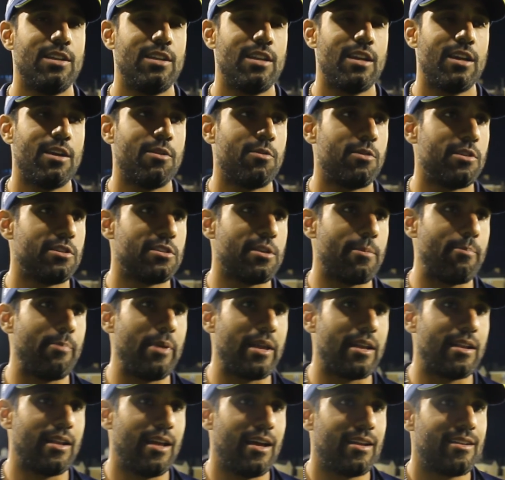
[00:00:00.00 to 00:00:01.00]
Yeah, well, he's a
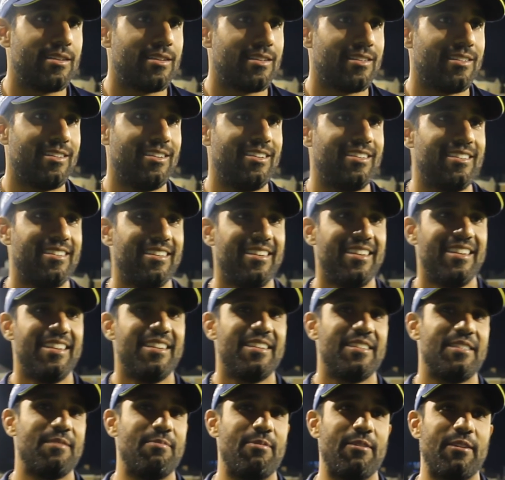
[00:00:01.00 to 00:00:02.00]
big lad.
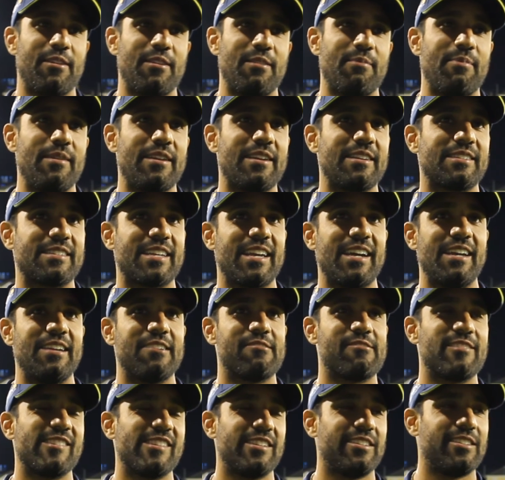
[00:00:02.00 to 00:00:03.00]
He's one of the biggest county
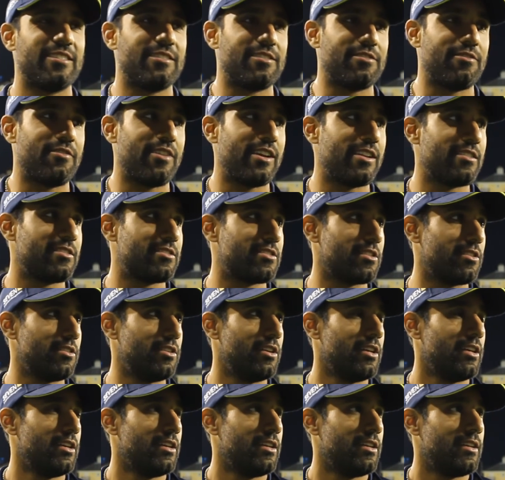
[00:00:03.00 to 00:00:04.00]
cricketers around. So
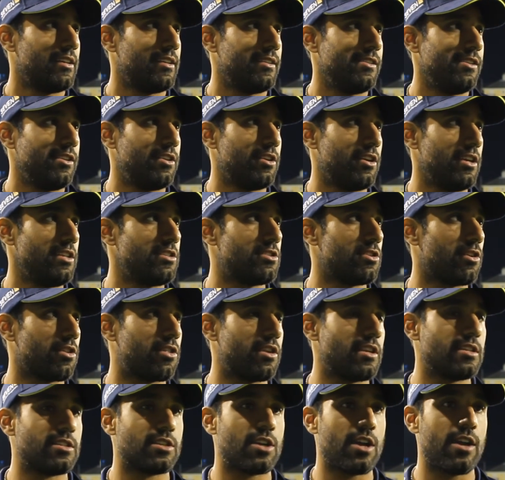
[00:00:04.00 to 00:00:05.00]
he's got
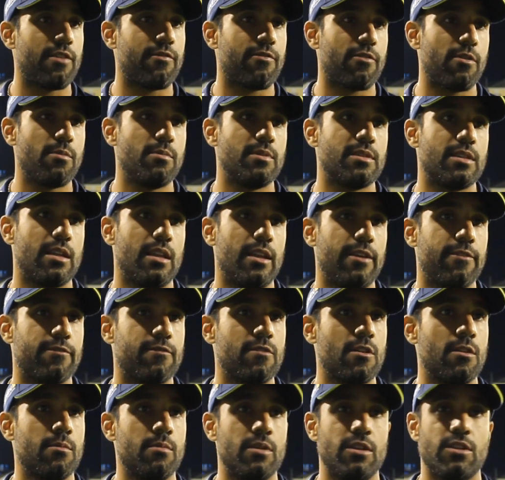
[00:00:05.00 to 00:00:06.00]
things going for him. He's a
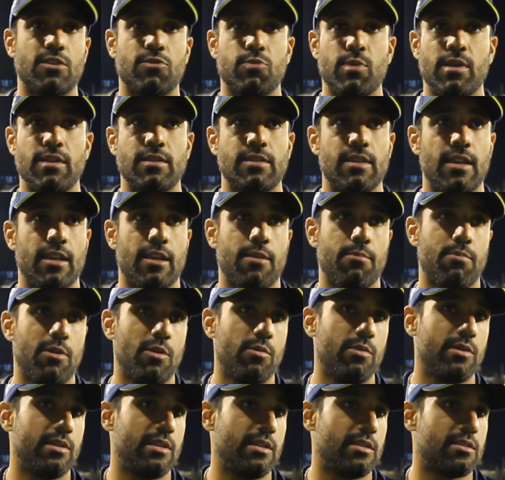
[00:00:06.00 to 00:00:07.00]
left armer, he swings it, can
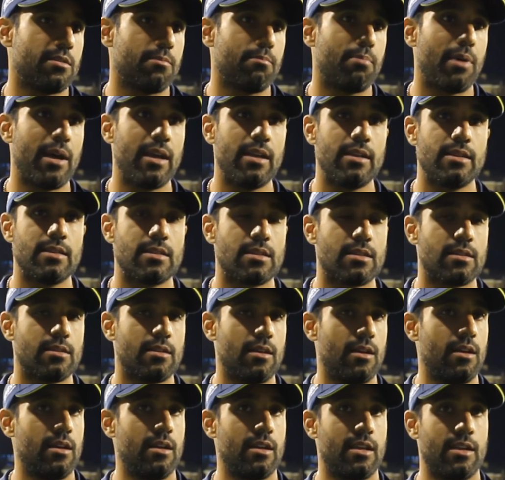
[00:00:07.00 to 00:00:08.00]
bowl with decent pace,
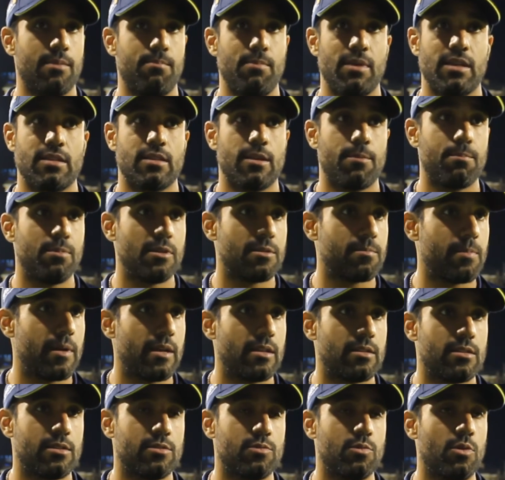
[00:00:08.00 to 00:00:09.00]
can mix up his
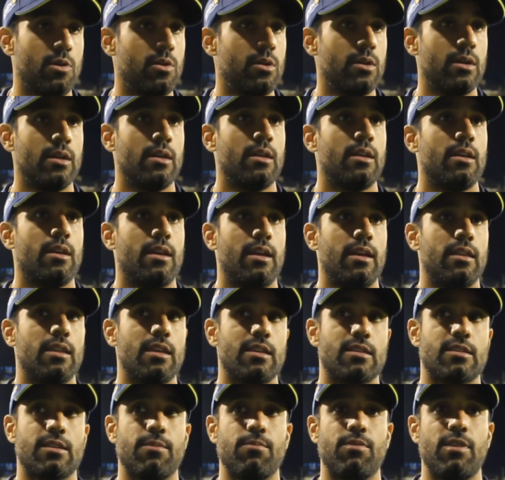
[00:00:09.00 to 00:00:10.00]
pace as well. And
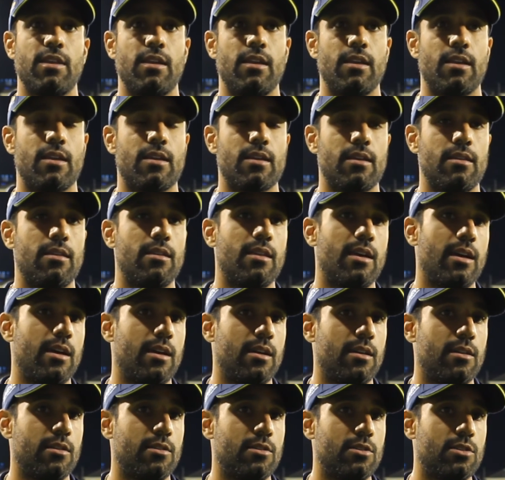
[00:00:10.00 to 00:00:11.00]
that's something
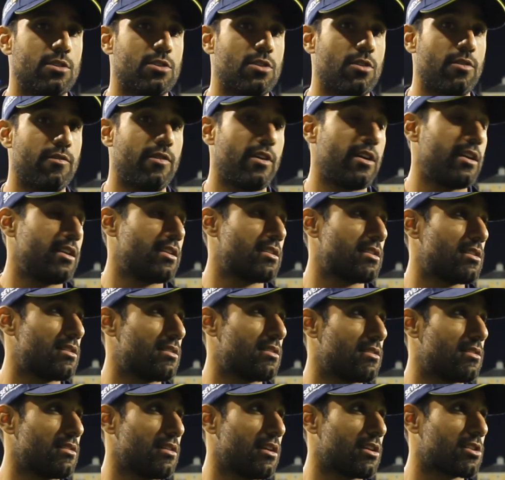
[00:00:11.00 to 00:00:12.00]
that sort of I
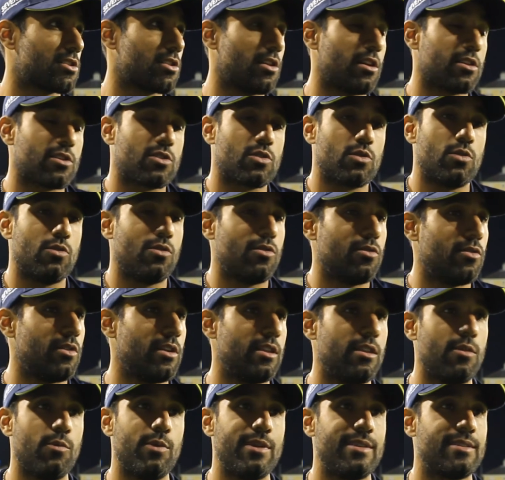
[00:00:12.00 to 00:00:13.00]
saw
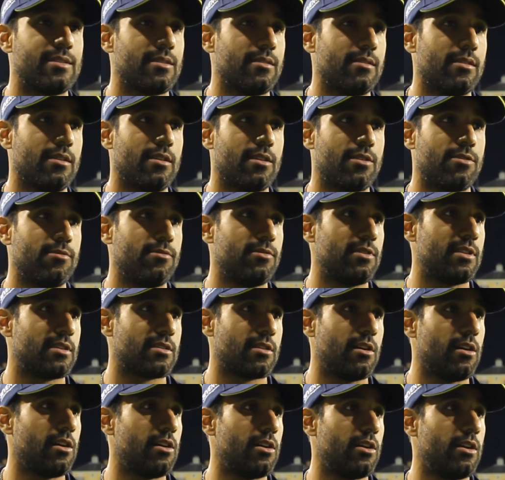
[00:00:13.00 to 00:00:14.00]
in the winter. I thought this
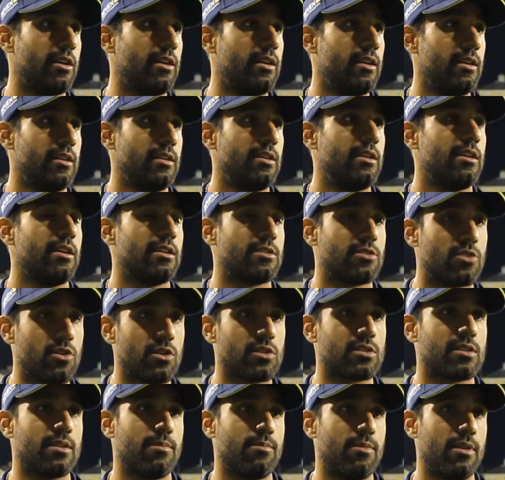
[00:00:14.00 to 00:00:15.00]
guy has
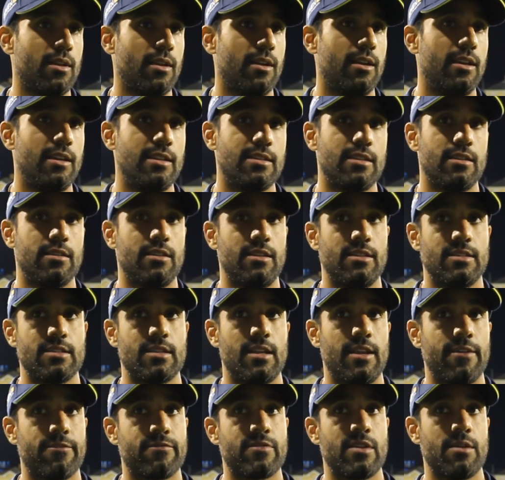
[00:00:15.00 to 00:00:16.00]
got something, and he's a
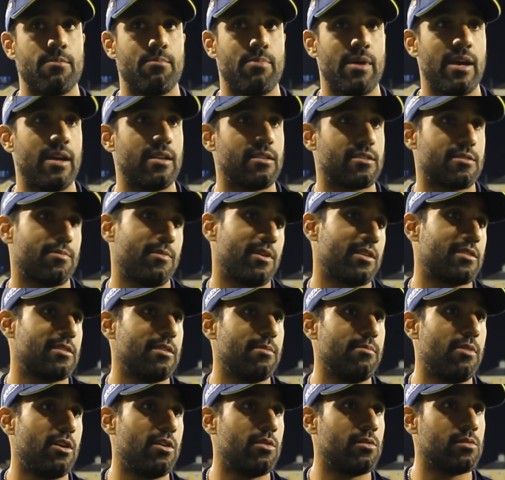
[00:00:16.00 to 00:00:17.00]
left-hand bat and smacks
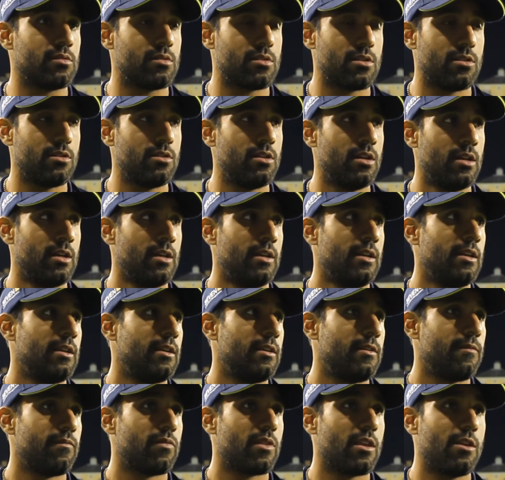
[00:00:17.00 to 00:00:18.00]
it miles. So
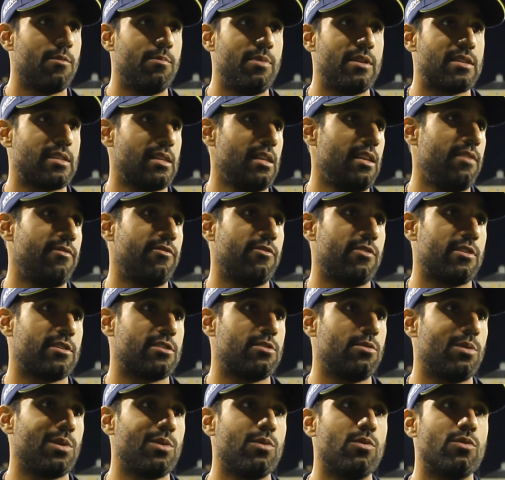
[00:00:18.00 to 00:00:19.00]
it'll be silly for us
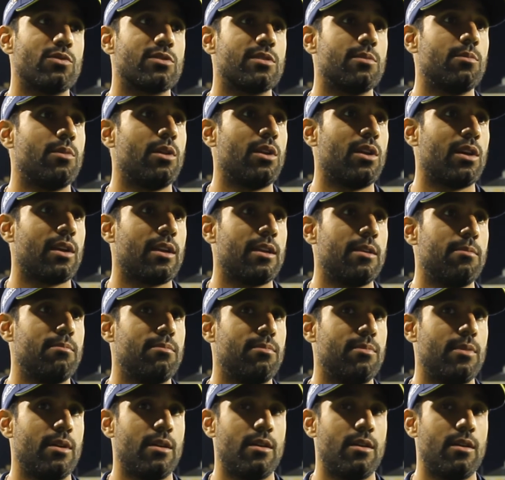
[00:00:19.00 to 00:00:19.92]
to ignore someone like him.